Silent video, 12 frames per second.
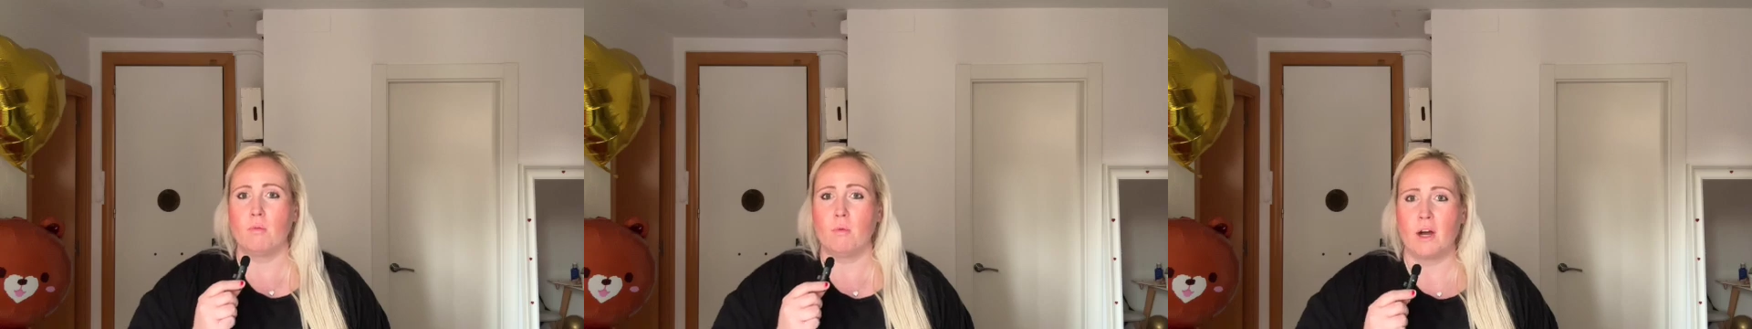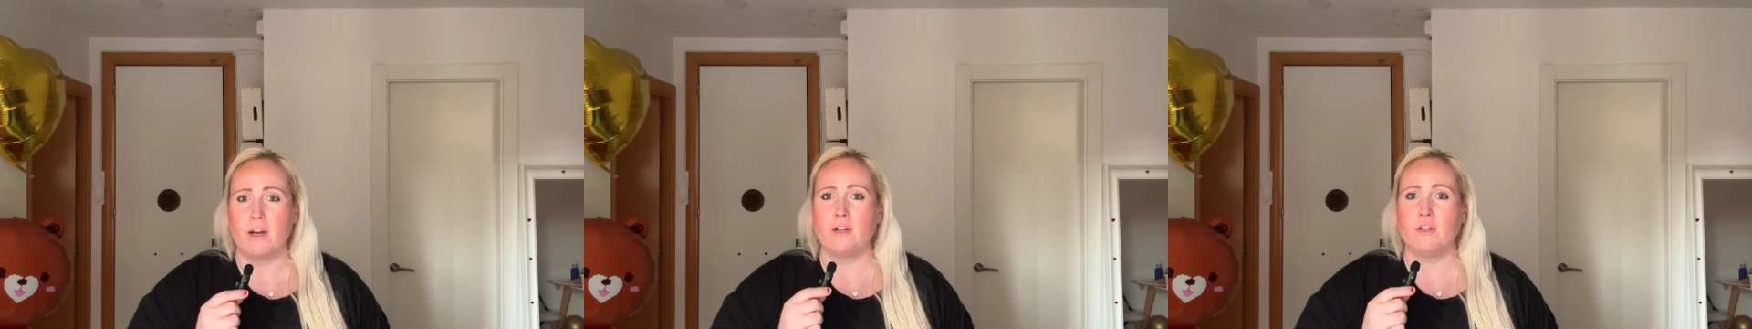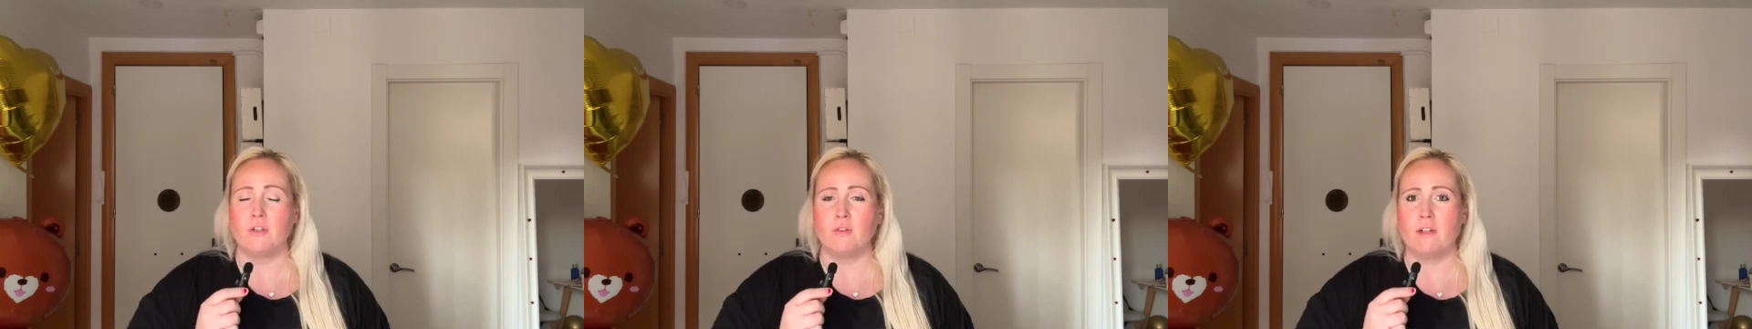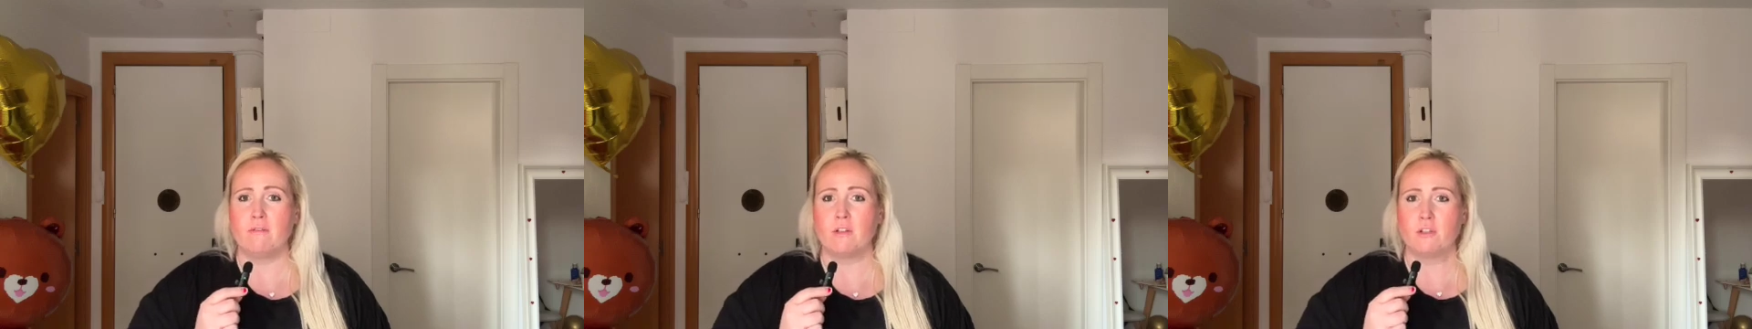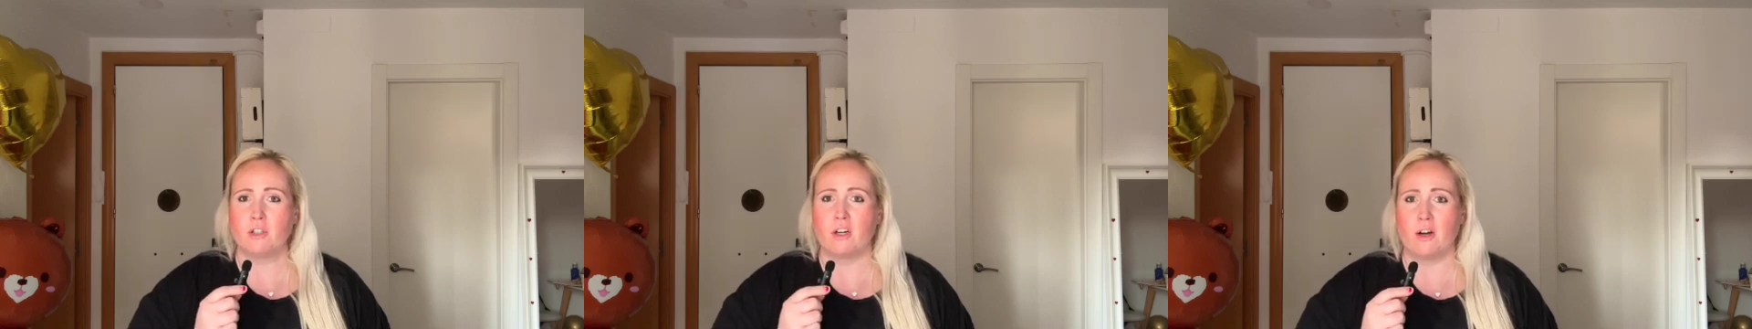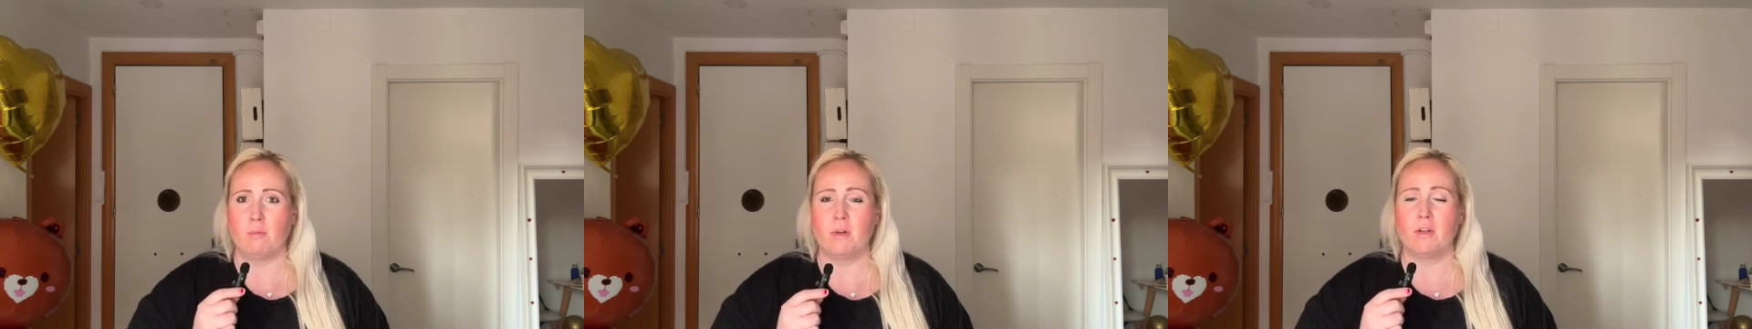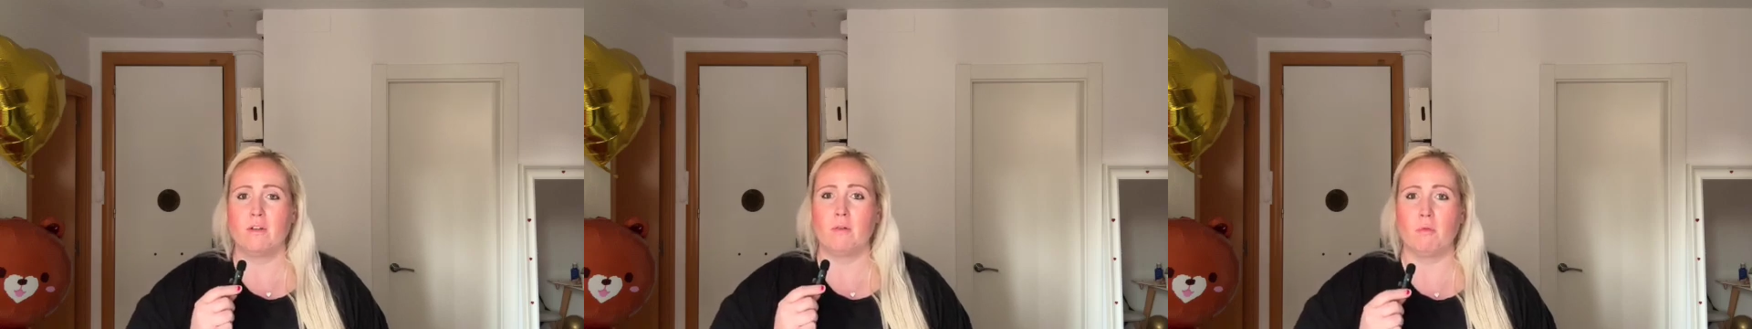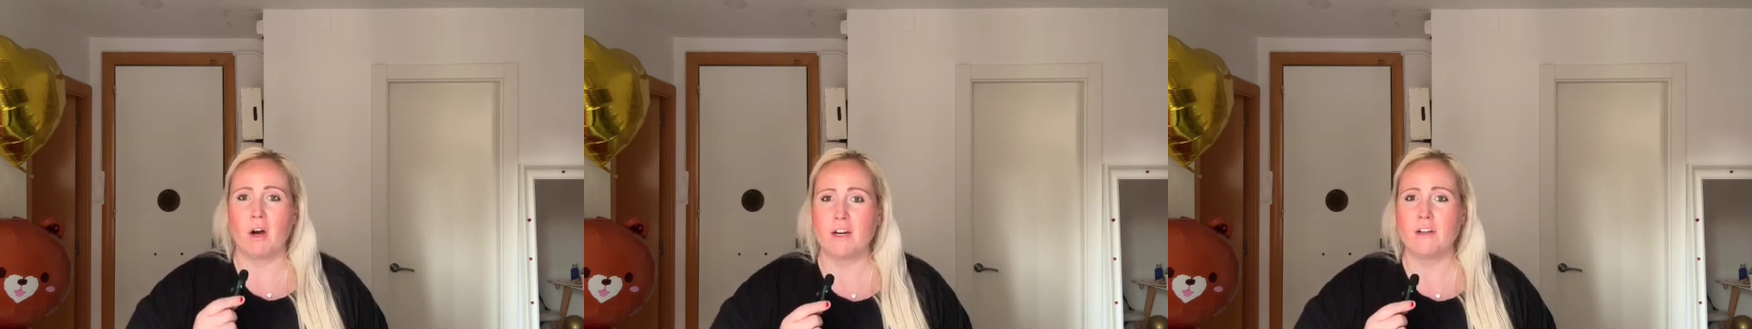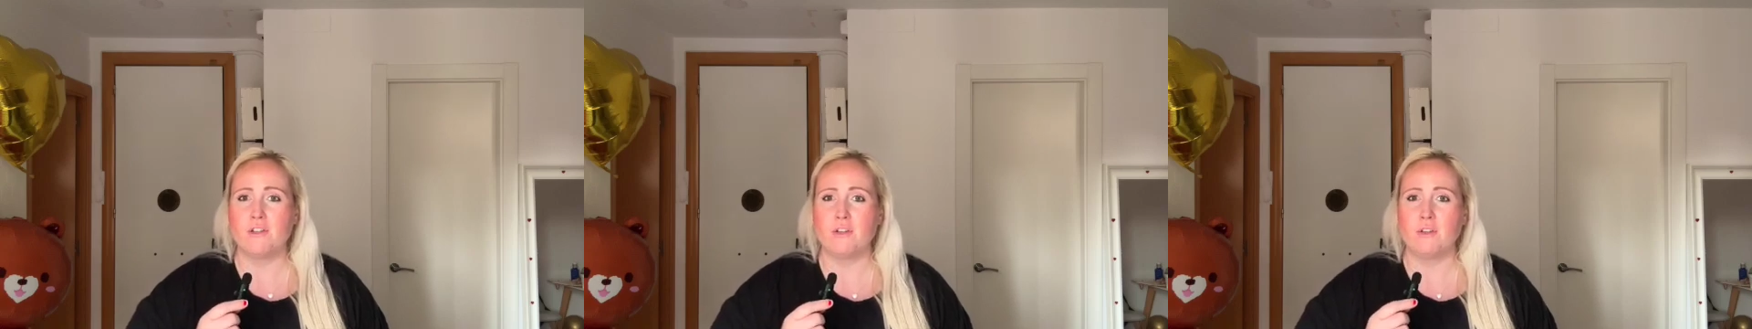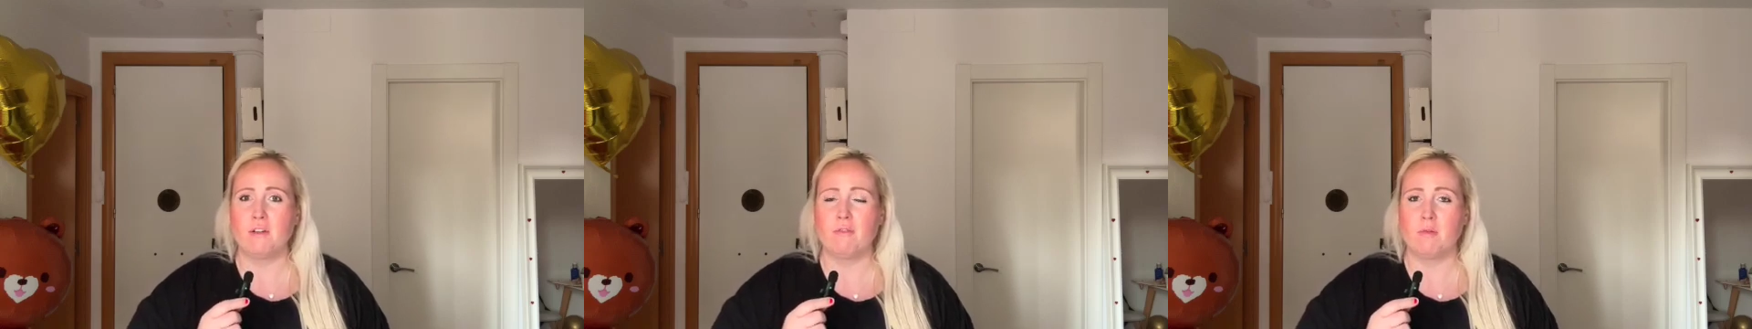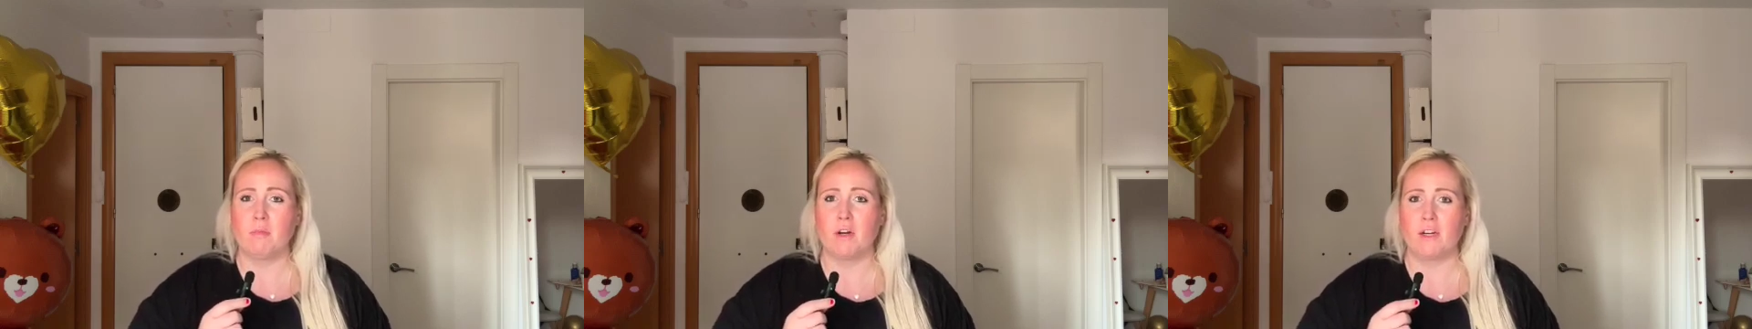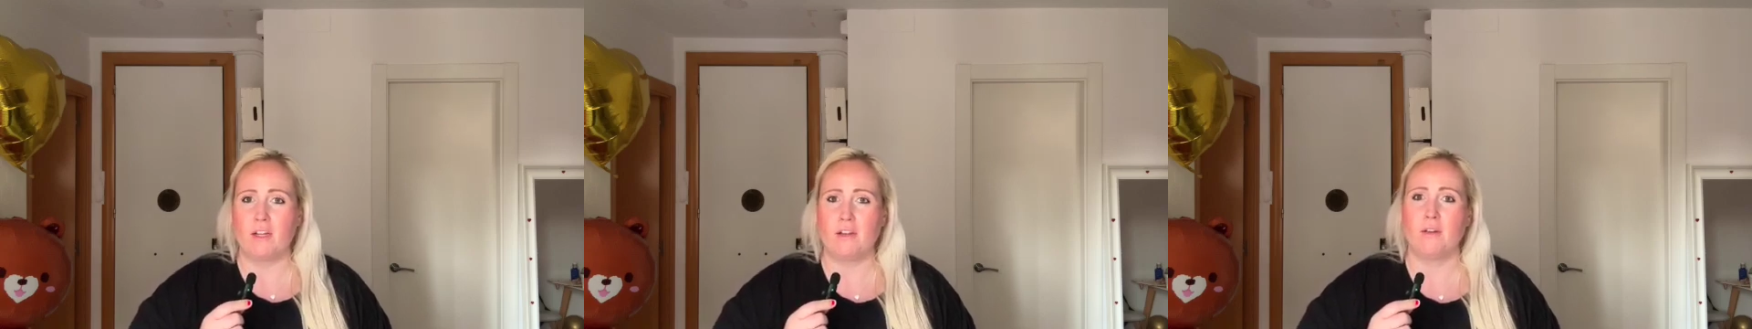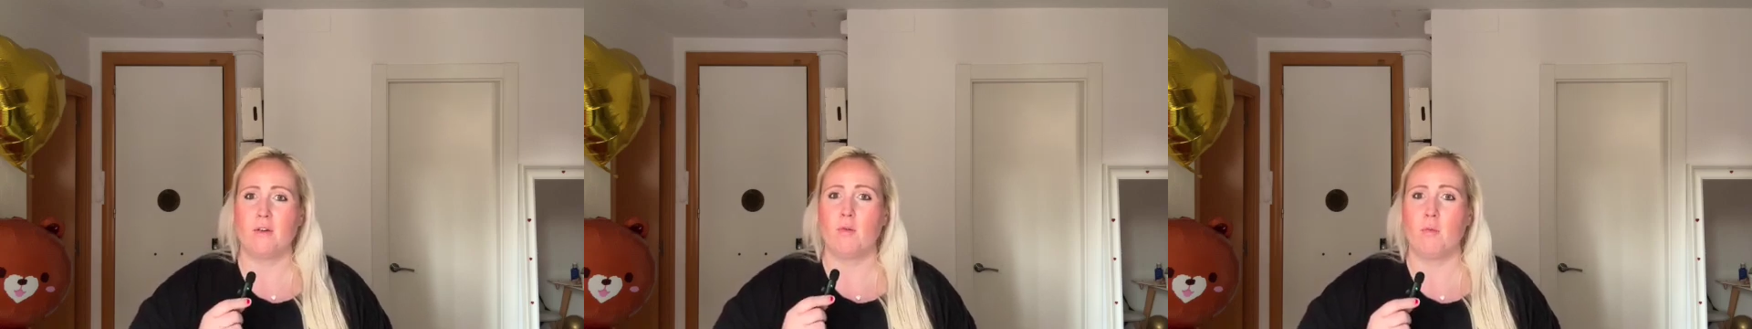Why did you leave the job? Why did you leave the money?